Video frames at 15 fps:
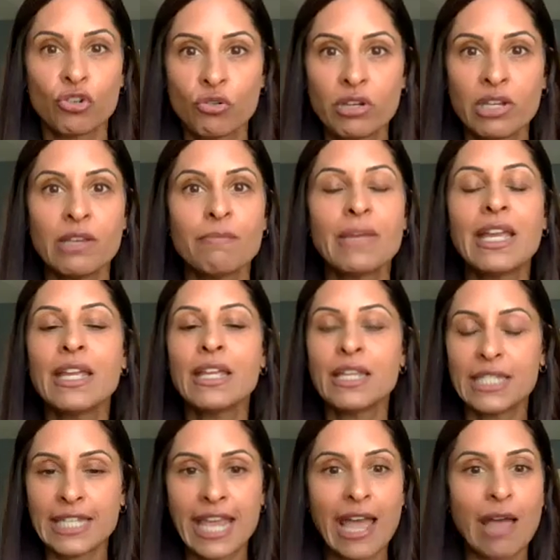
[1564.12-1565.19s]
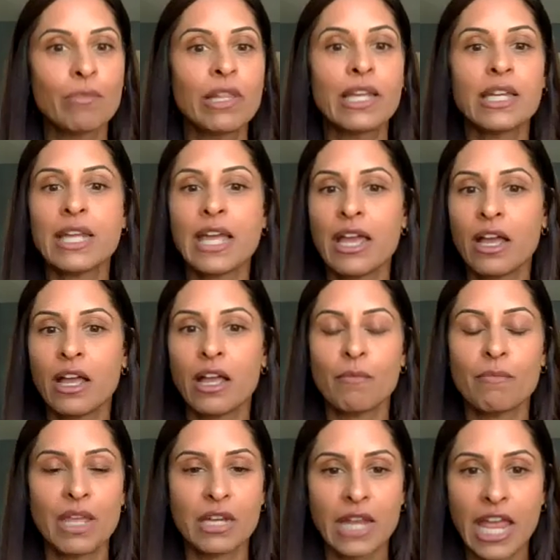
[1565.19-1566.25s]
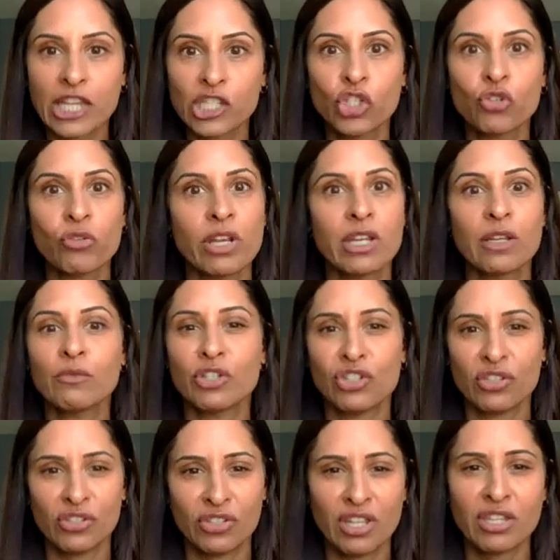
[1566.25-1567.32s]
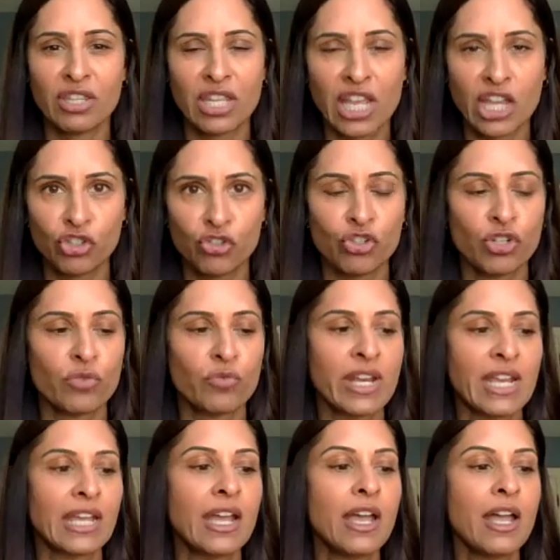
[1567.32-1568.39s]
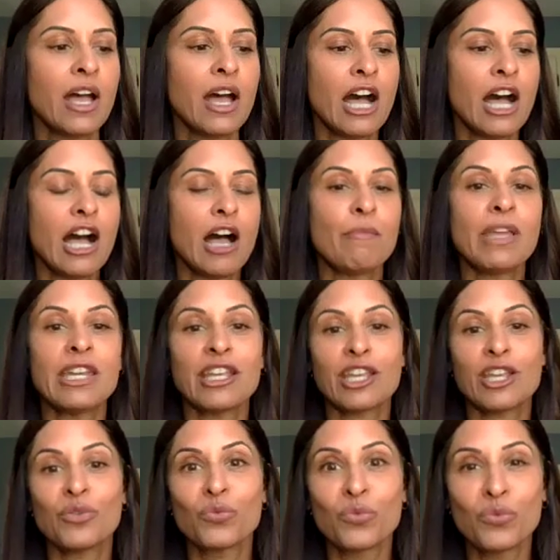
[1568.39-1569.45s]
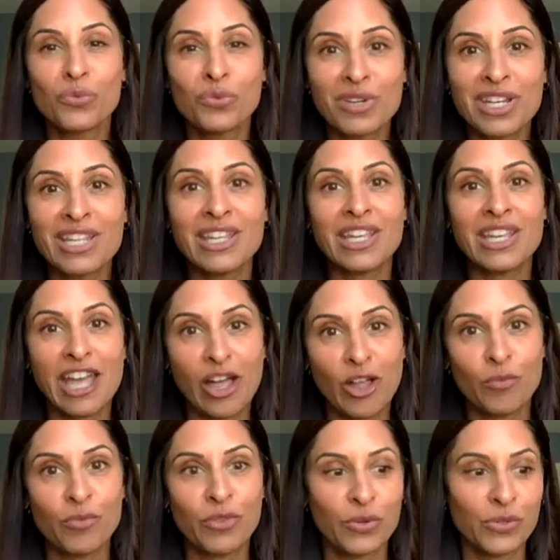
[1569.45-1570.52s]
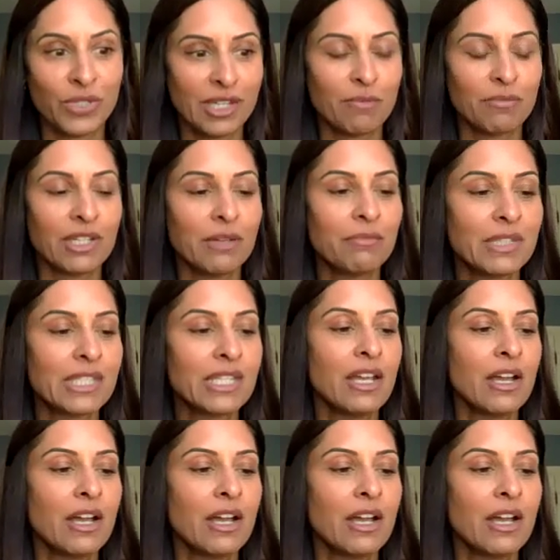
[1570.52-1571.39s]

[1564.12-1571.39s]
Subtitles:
cream, tablet, an estring, which is the estrogen ring, and it can really help those symptoms.